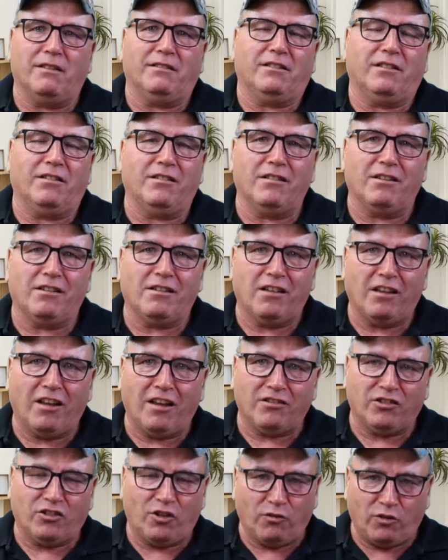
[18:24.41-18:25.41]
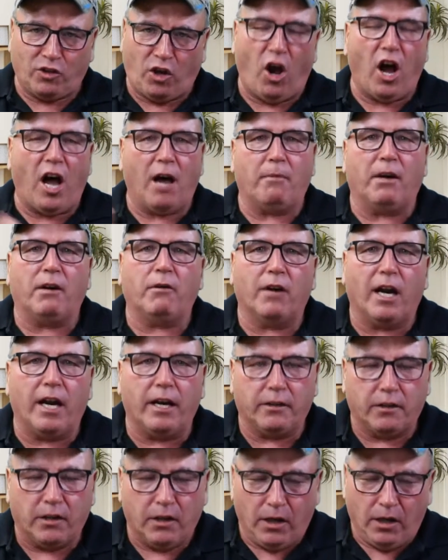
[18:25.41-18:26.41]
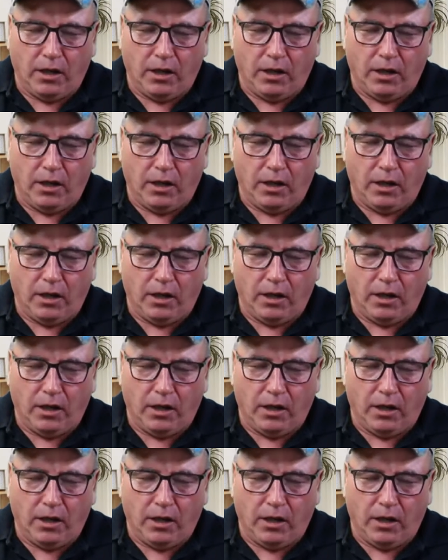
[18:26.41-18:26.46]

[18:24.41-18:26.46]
it's so common, right?